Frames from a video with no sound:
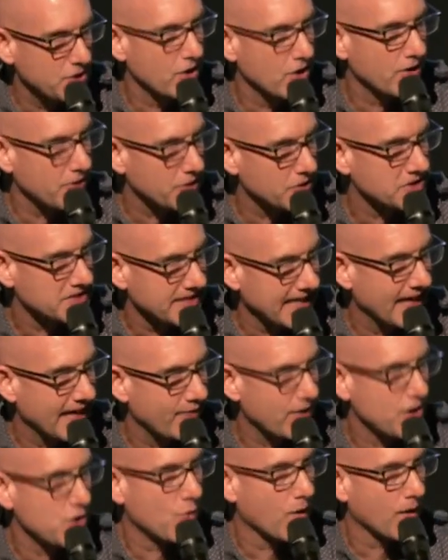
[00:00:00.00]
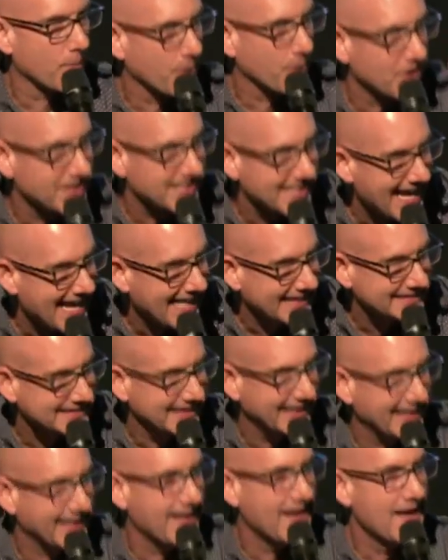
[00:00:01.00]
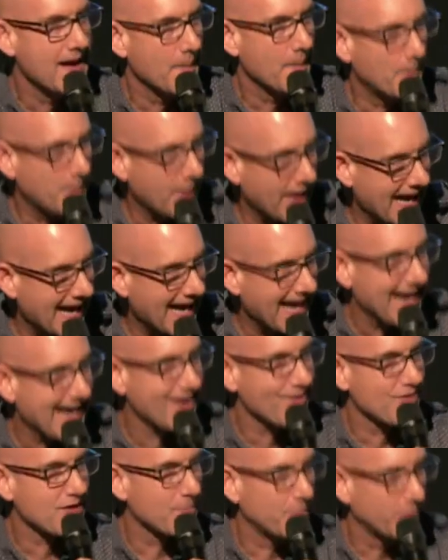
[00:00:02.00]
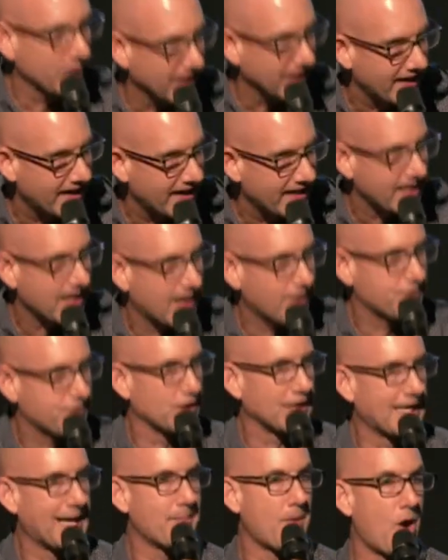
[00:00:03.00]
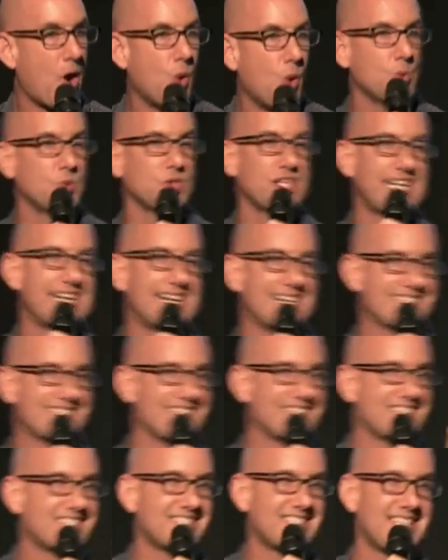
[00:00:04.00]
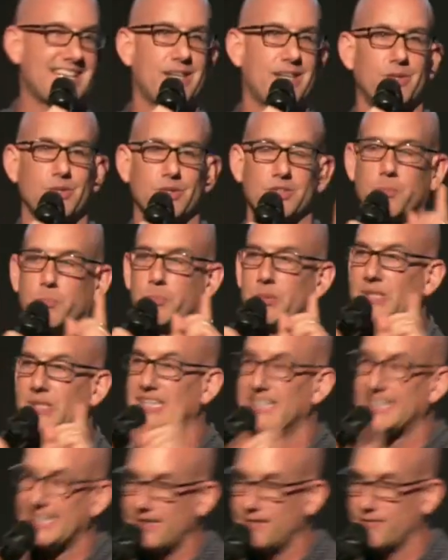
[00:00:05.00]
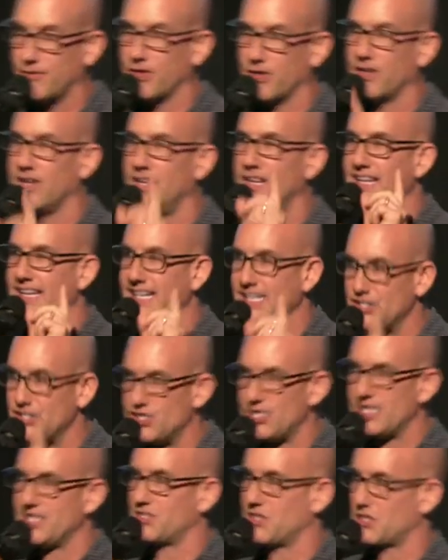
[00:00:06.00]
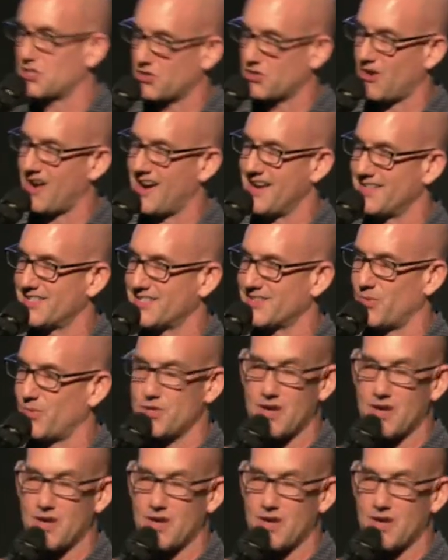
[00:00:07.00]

Do you understand that you are protected by the blood of the Lamb only as a sealed believer in Jesus Christ?